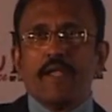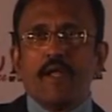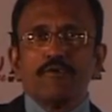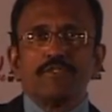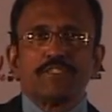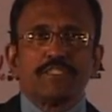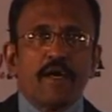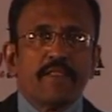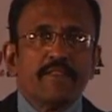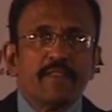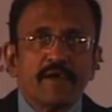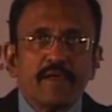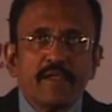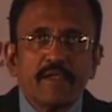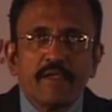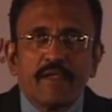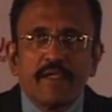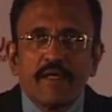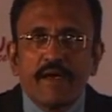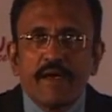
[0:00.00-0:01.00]
Now
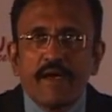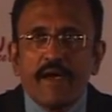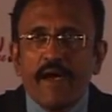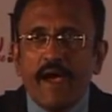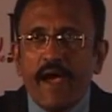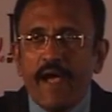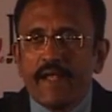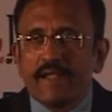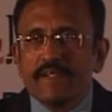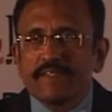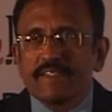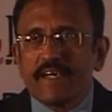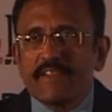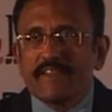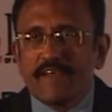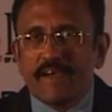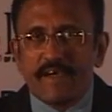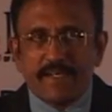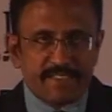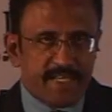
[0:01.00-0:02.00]
Chandan and
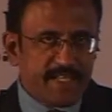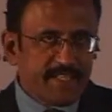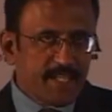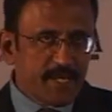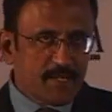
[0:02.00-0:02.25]
Satya set